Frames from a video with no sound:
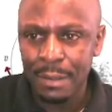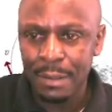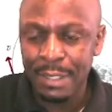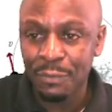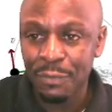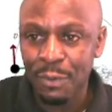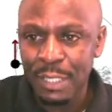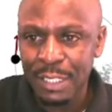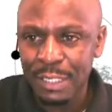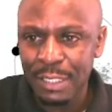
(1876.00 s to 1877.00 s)
Therefore,
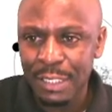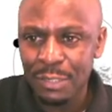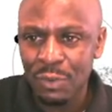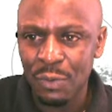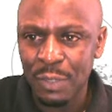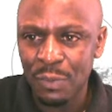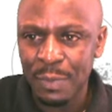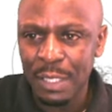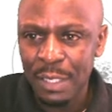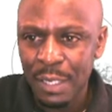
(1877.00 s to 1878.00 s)
this is just going to
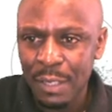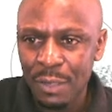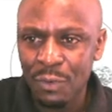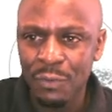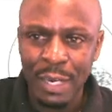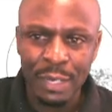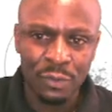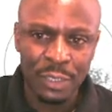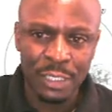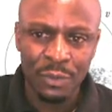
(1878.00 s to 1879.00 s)
be equivalent
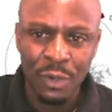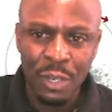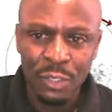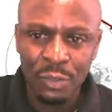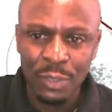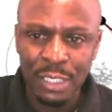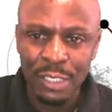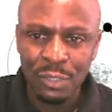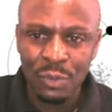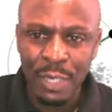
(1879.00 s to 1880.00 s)
to zero. So this
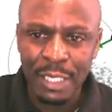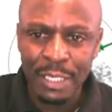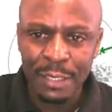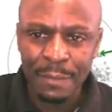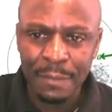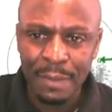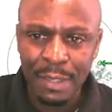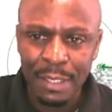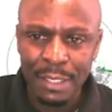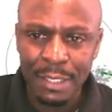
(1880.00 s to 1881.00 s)
is what the
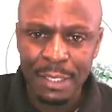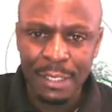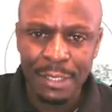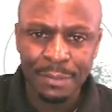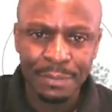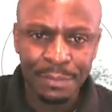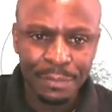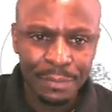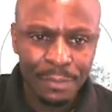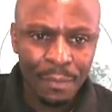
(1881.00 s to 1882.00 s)
the, the, the,
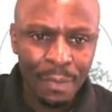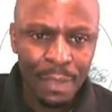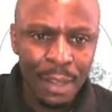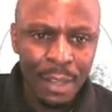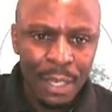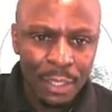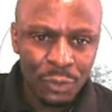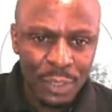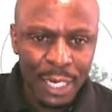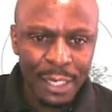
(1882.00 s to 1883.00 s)
the
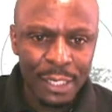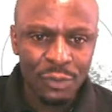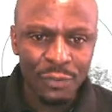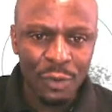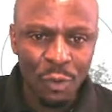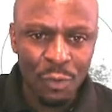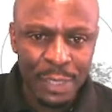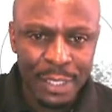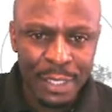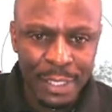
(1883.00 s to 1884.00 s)
total energy of the
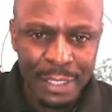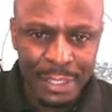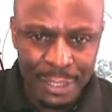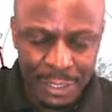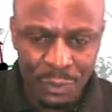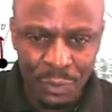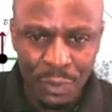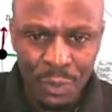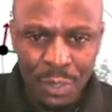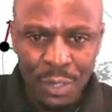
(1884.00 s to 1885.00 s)
orbit is zero
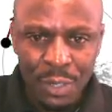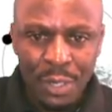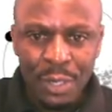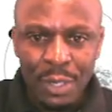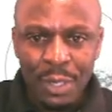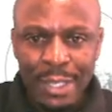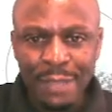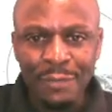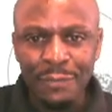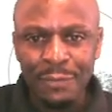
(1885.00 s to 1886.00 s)

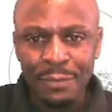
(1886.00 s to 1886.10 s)
if